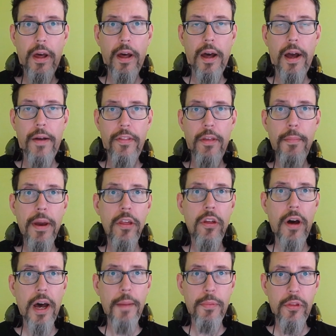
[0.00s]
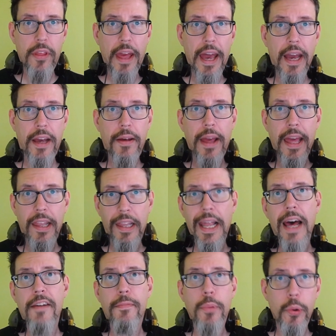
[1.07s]
uh, the mesh op stack and
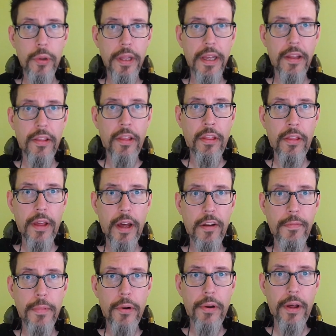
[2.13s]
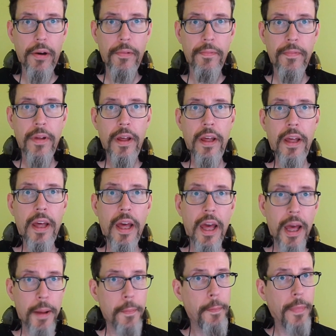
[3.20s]
live booleans inside of Modo.
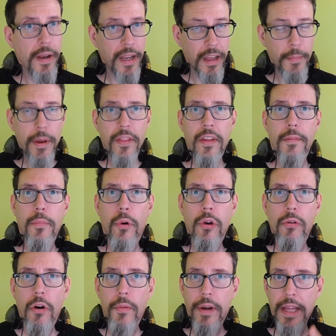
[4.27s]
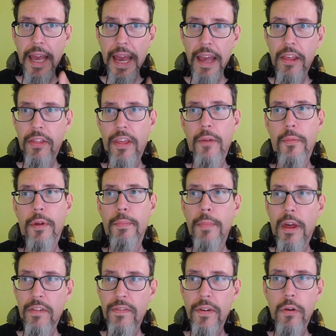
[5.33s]
Now you may think Modo already has that with
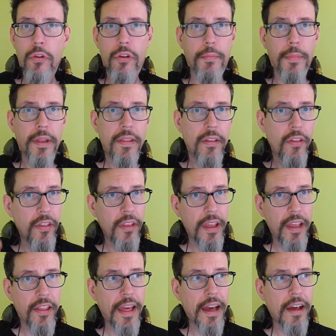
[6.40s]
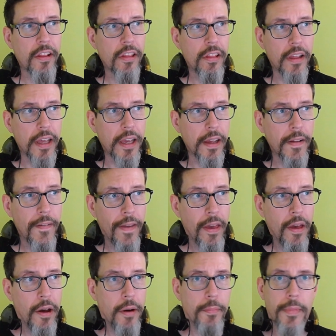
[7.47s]
Mesh Fusion, but this is actually
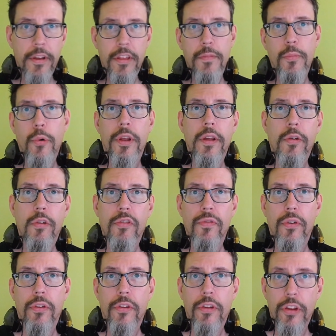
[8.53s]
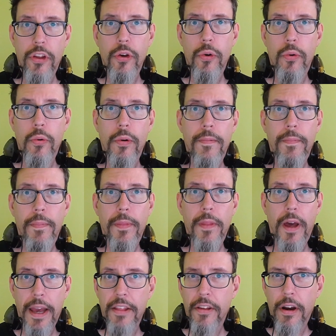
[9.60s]
much more useful to you uh,
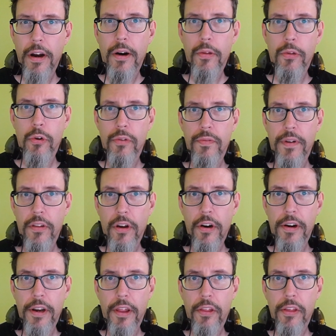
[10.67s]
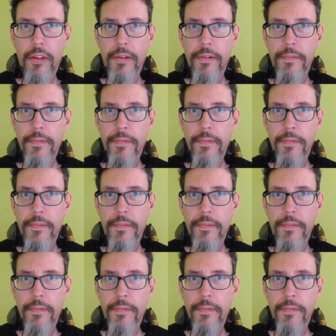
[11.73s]
as a hard surface artist.